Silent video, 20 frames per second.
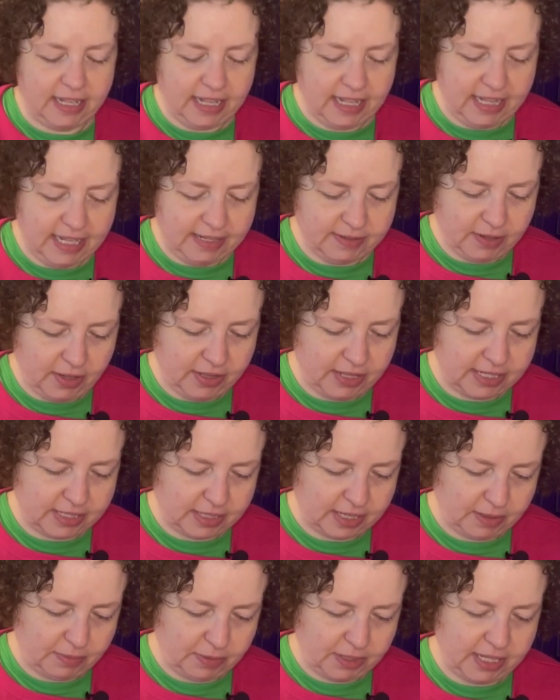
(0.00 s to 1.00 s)
leaves all these
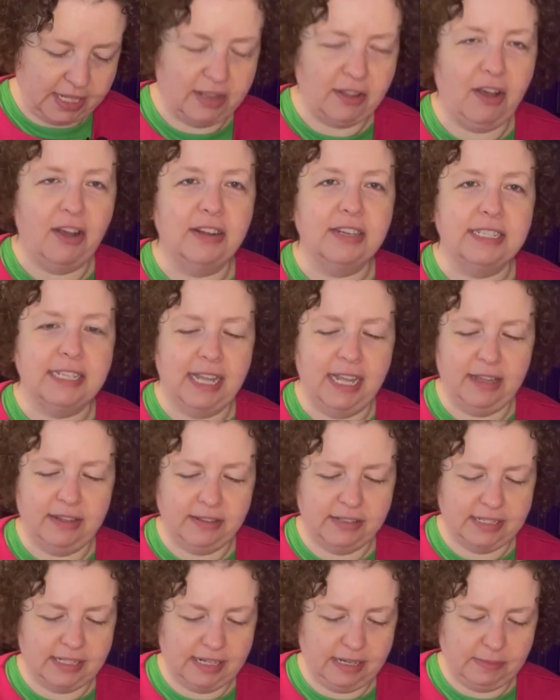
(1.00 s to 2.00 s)
like really long
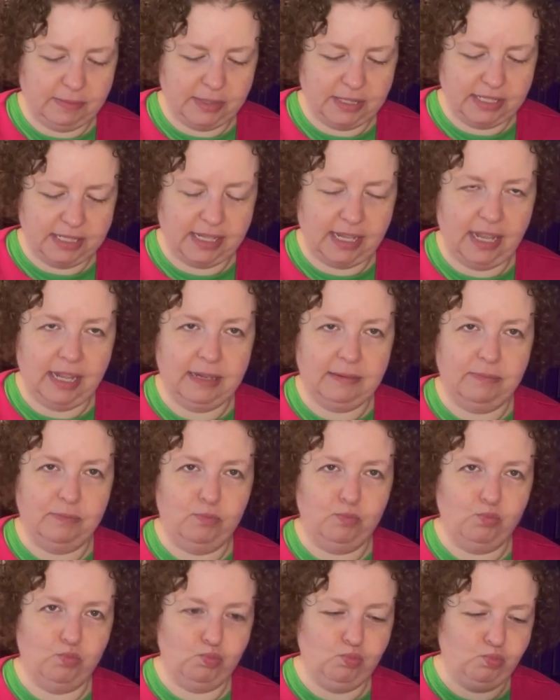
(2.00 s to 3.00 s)
tails, and I'm just like,
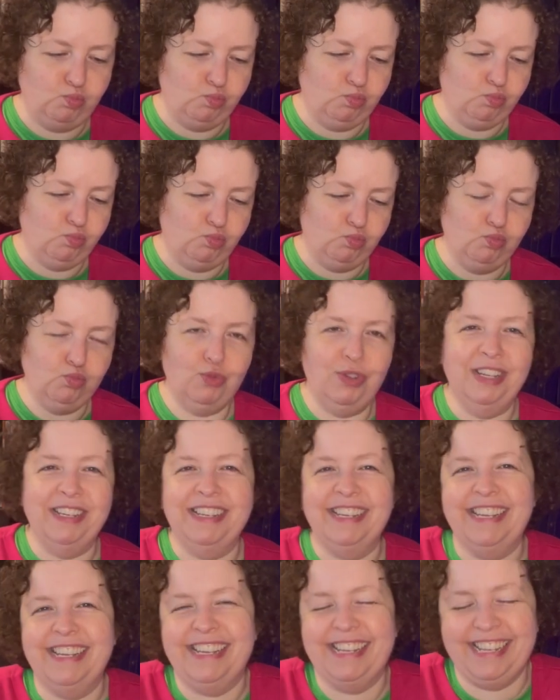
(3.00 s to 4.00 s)

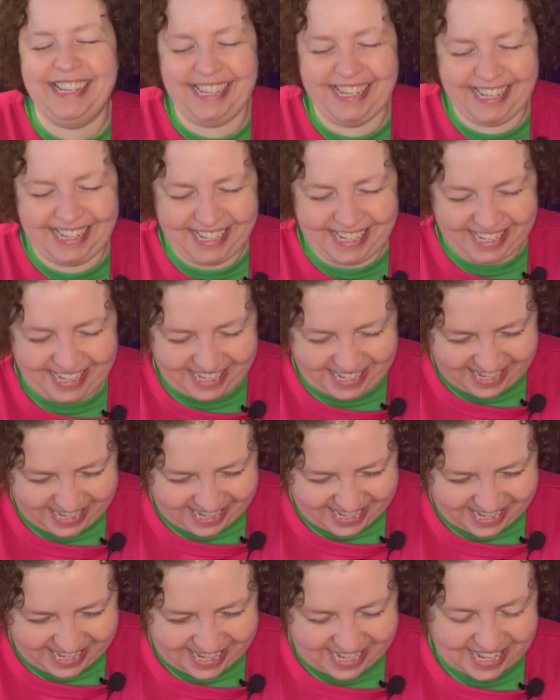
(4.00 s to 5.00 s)

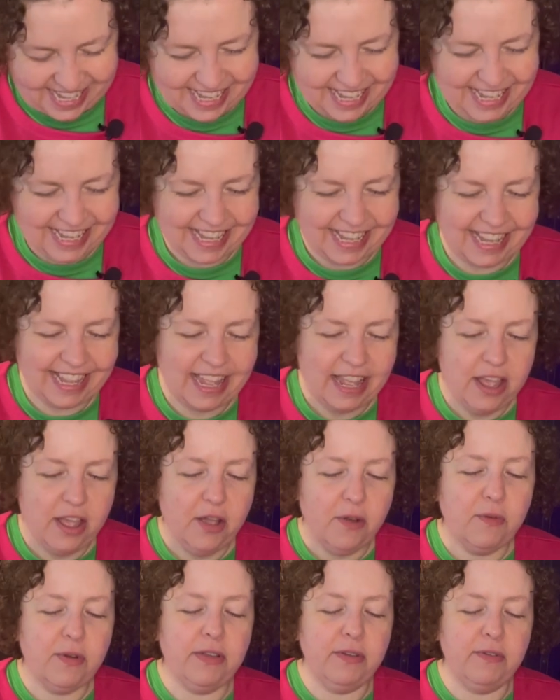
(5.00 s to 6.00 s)

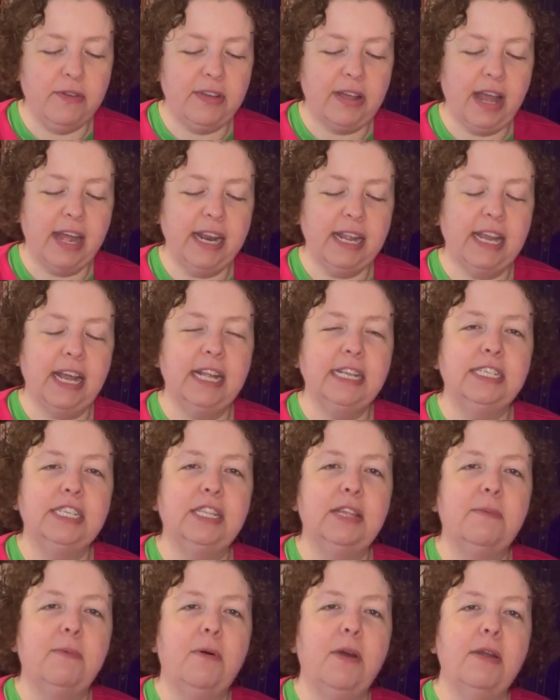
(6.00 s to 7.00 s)
we kind of got to
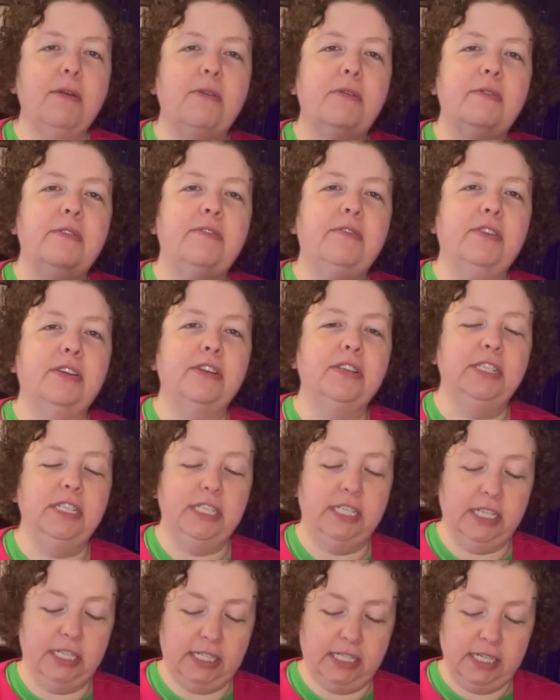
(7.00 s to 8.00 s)
the point where we've learned to
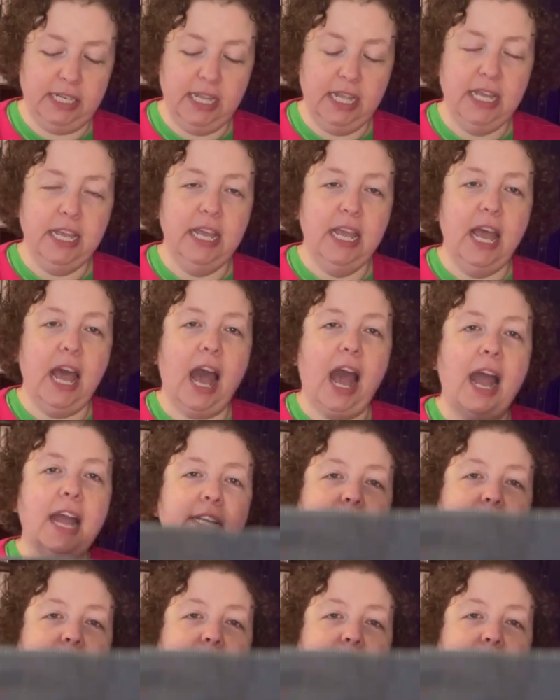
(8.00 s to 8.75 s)
just I